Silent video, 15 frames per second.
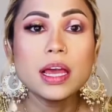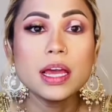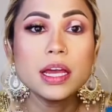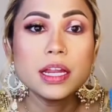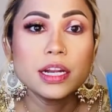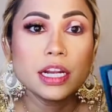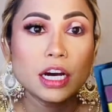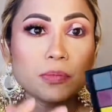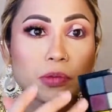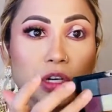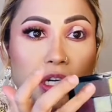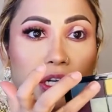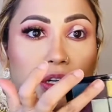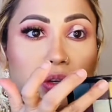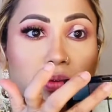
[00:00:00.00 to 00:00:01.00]
now I'm gonna
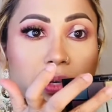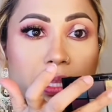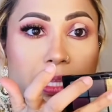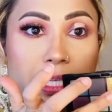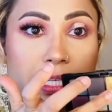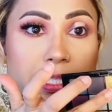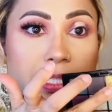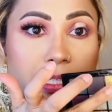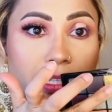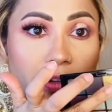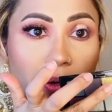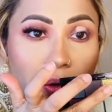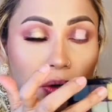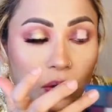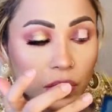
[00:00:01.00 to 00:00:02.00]
go with this
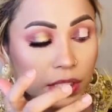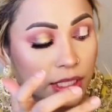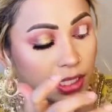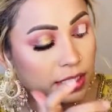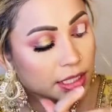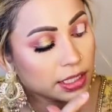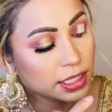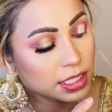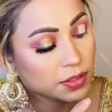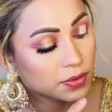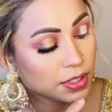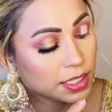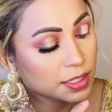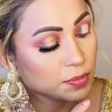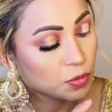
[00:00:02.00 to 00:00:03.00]
gold. This one
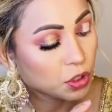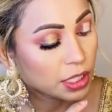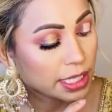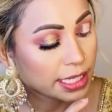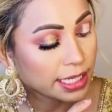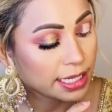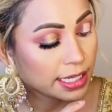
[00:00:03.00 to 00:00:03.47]
is more like a